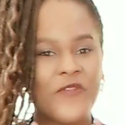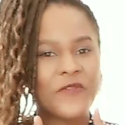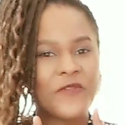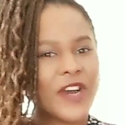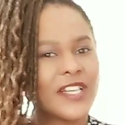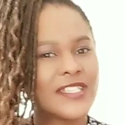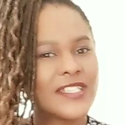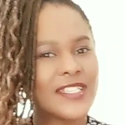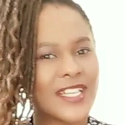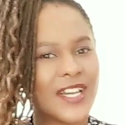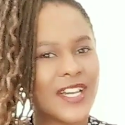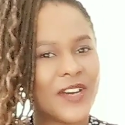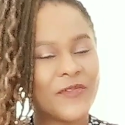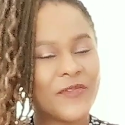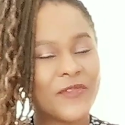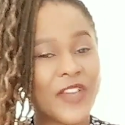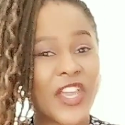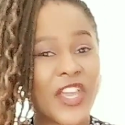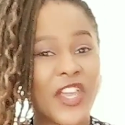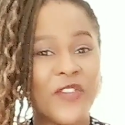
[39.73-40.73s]
First
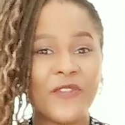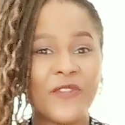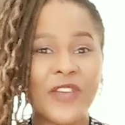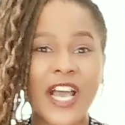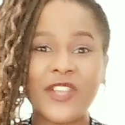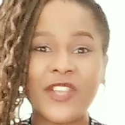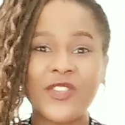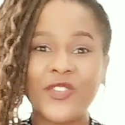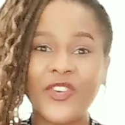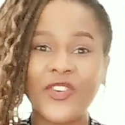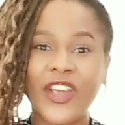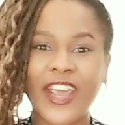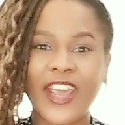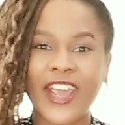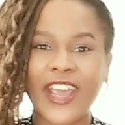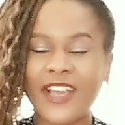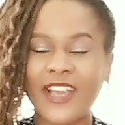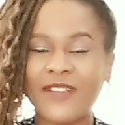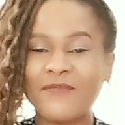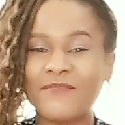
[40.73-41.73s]
off, if you are new
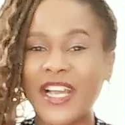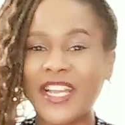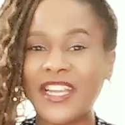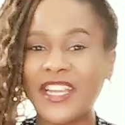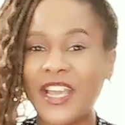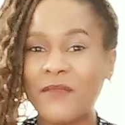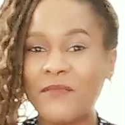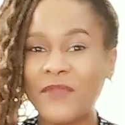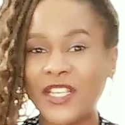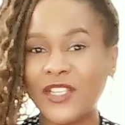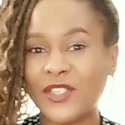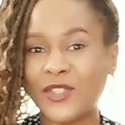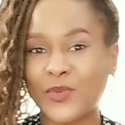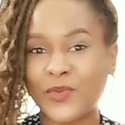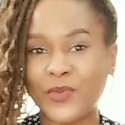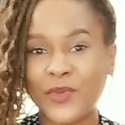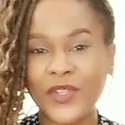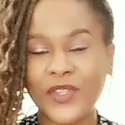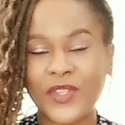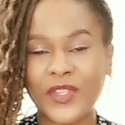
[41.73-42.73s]
here, my name
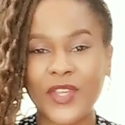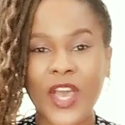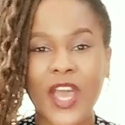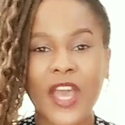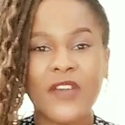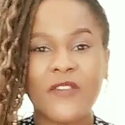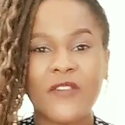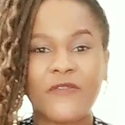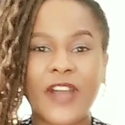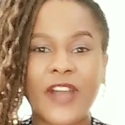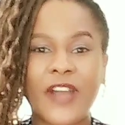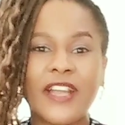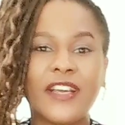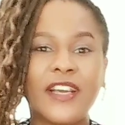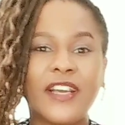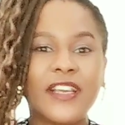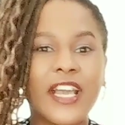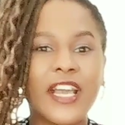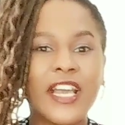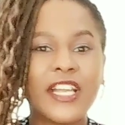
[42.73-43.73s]
is Ruth,
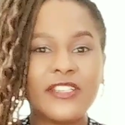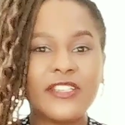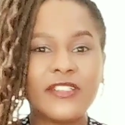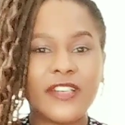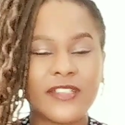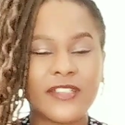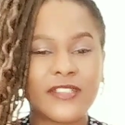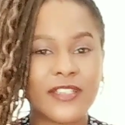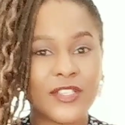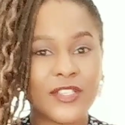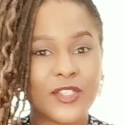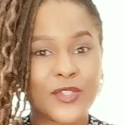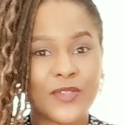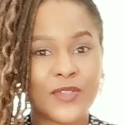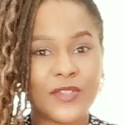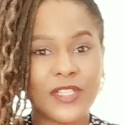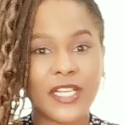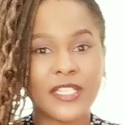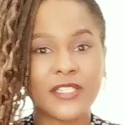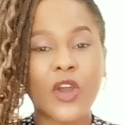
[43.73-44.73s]
final year nursing
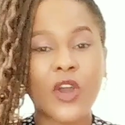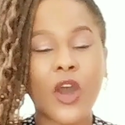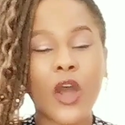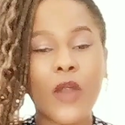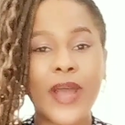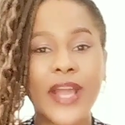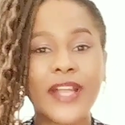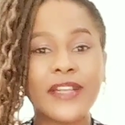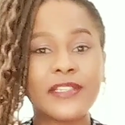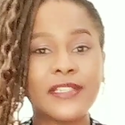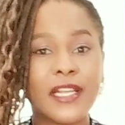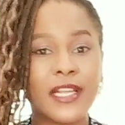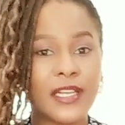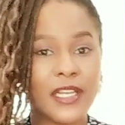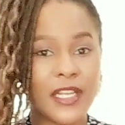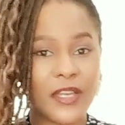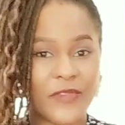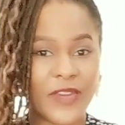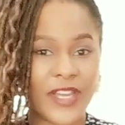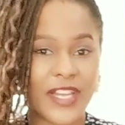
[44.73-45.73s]
student currently
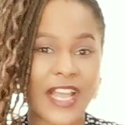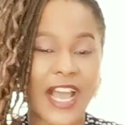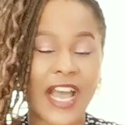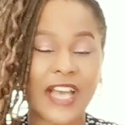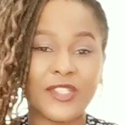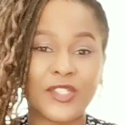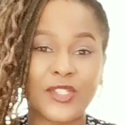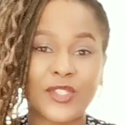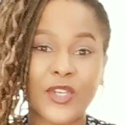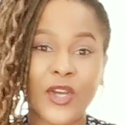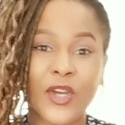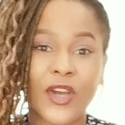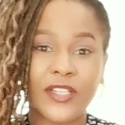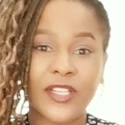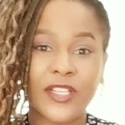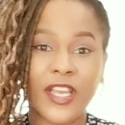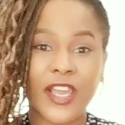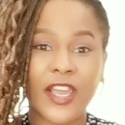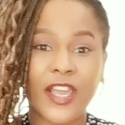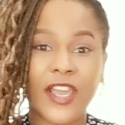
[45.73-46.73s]
living and
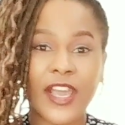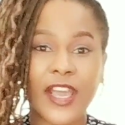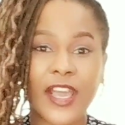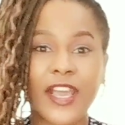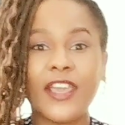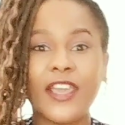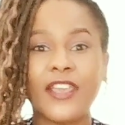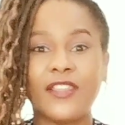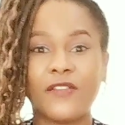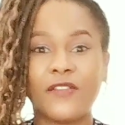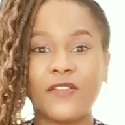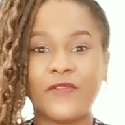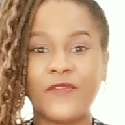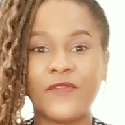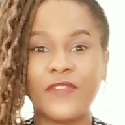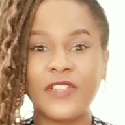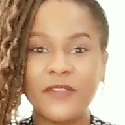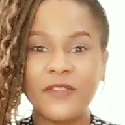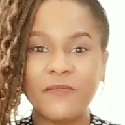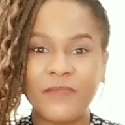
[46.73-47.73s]
studying here in the
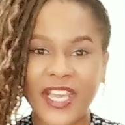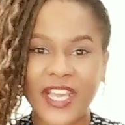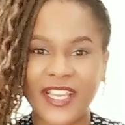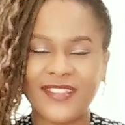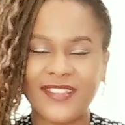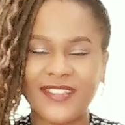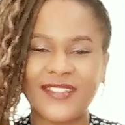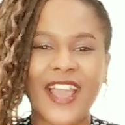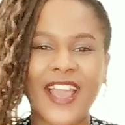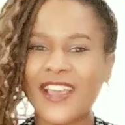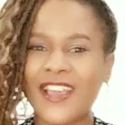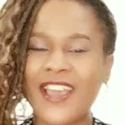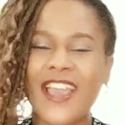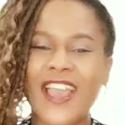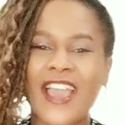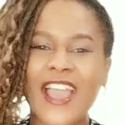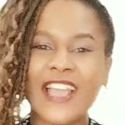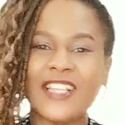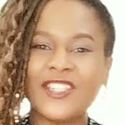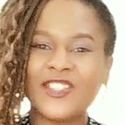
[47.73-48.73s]
Philippines,
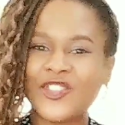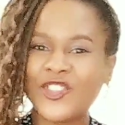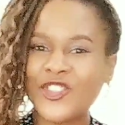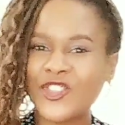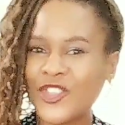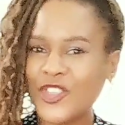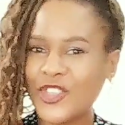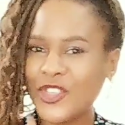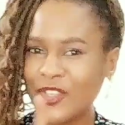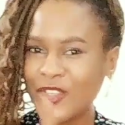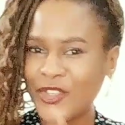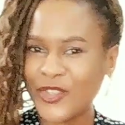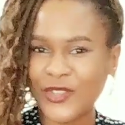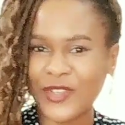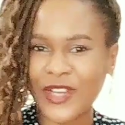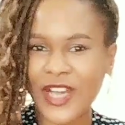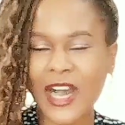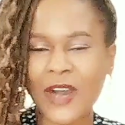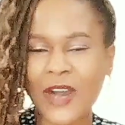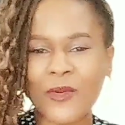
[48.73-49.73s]
and
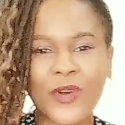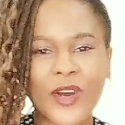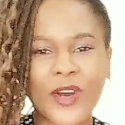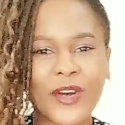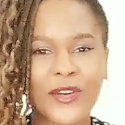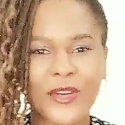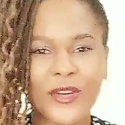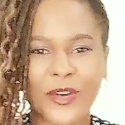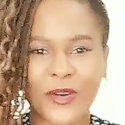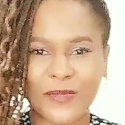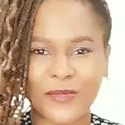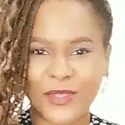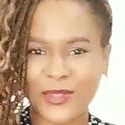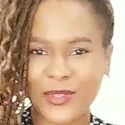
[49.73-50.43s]
you are welcome